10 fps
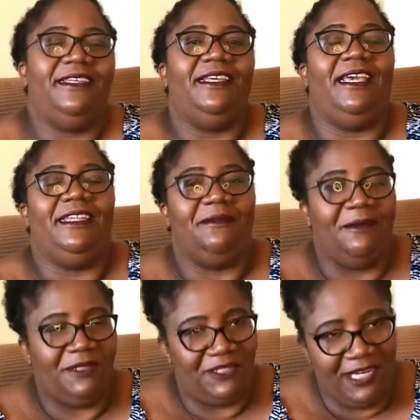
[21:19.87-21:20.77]
And
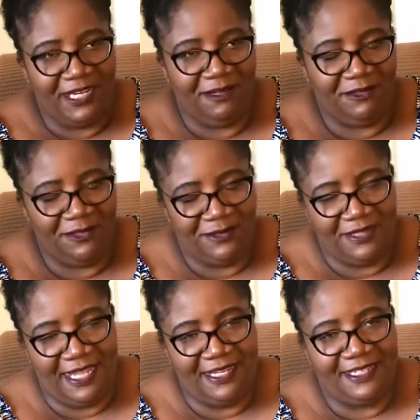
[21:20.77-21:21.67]
I'm training to do
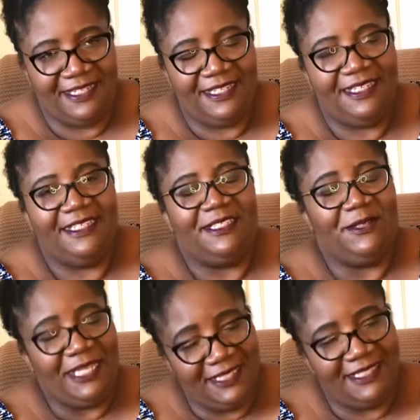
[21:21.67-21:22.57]
that. So
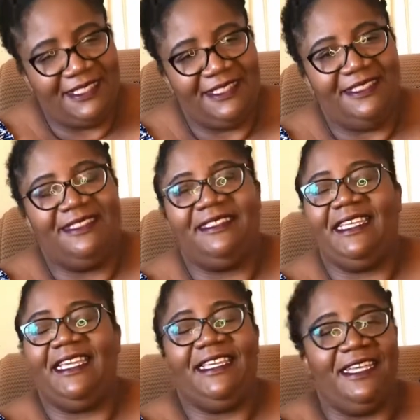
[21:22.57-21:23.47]
yes,
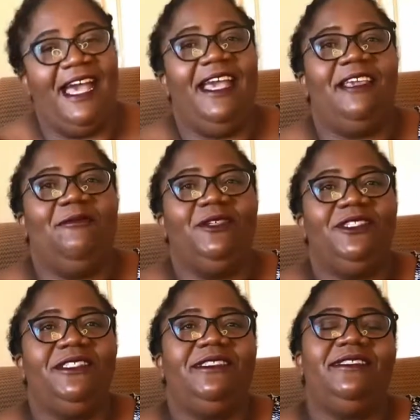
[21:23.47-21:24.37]
there are
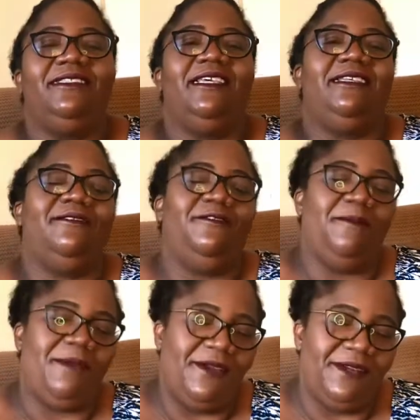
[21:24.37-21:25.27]
emotions for
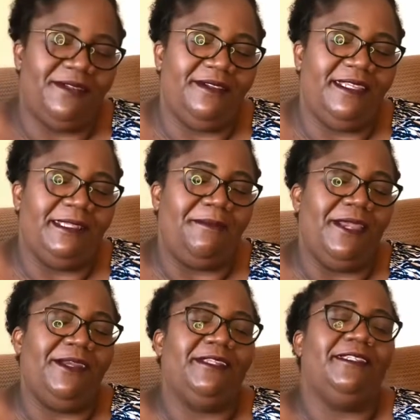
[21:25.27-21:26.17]
parent, as a
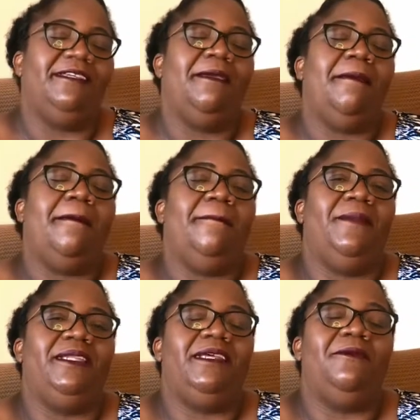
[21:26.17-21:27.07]
parent.
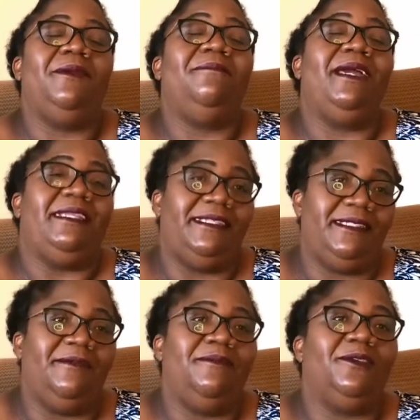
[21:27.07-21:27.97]
But we manage
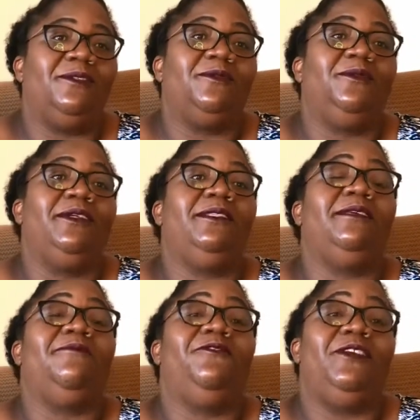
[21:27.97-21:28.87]
them because the
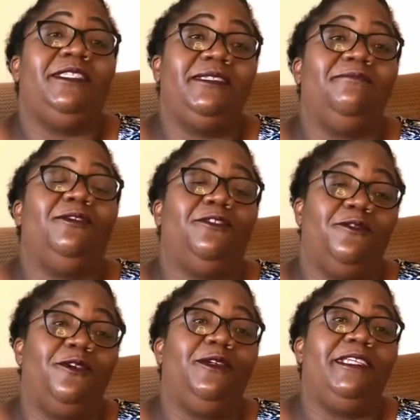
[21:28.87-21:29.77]
first port of
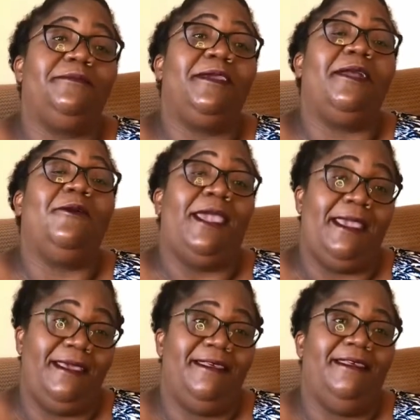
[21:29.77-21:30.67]
call is being aware
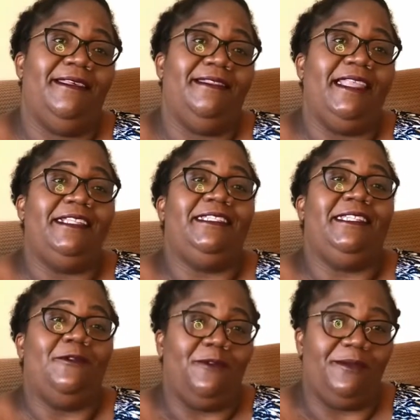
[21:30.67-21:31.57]
that
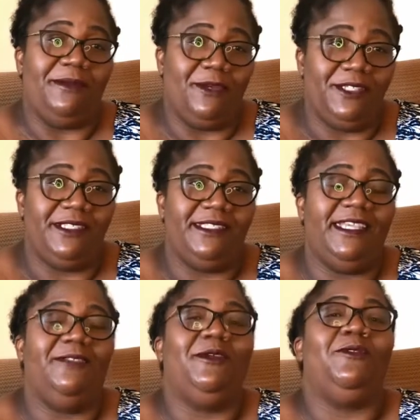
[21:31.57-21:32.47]
there will be emotions.
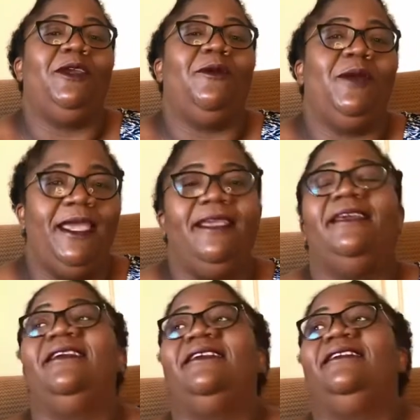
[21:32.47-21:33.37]
And when we are aware,
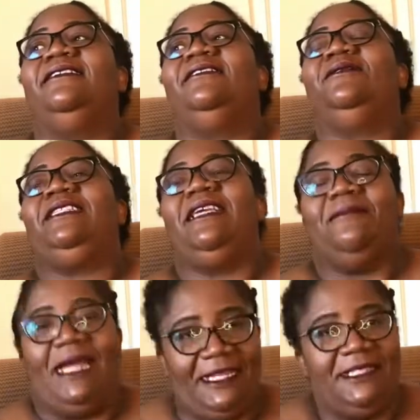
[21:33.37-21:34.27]
we then
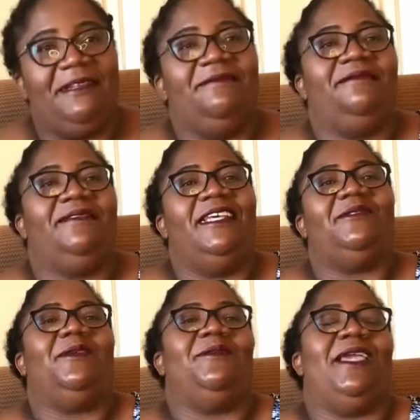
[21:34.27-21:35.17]
manage them.
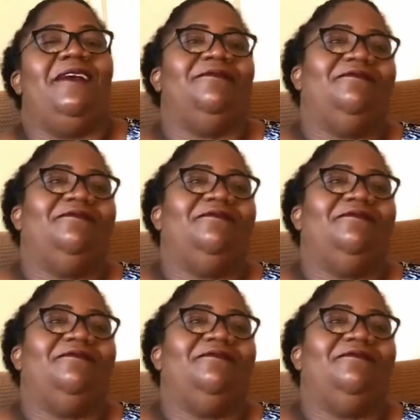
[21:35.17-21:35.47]
That's where we are.